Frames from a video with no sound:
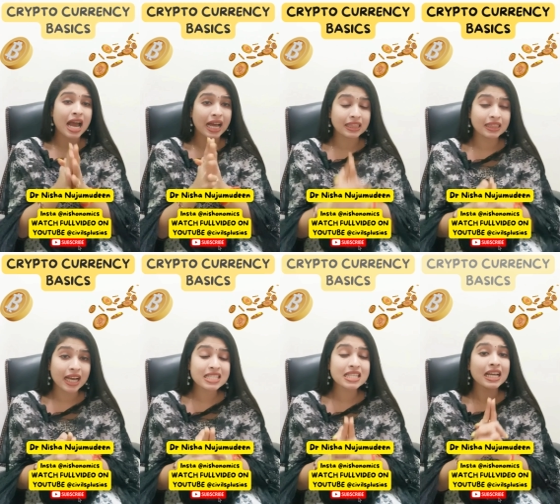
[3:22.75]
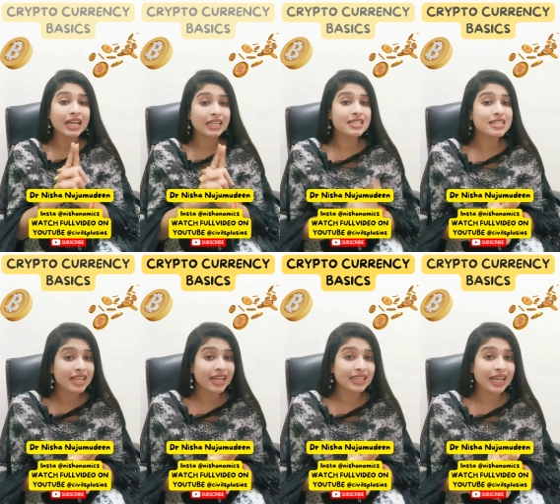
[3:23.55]
And thus, it is
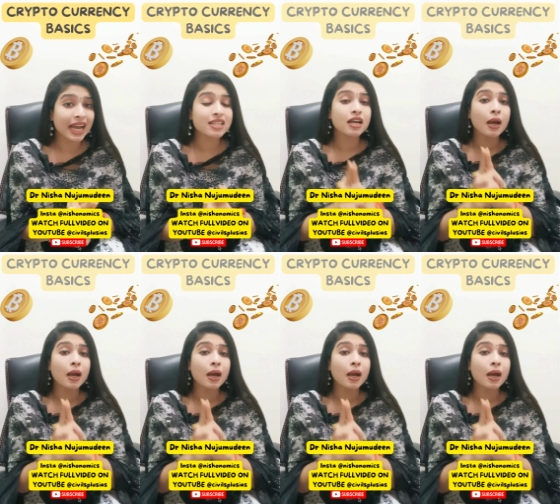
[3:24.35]
said that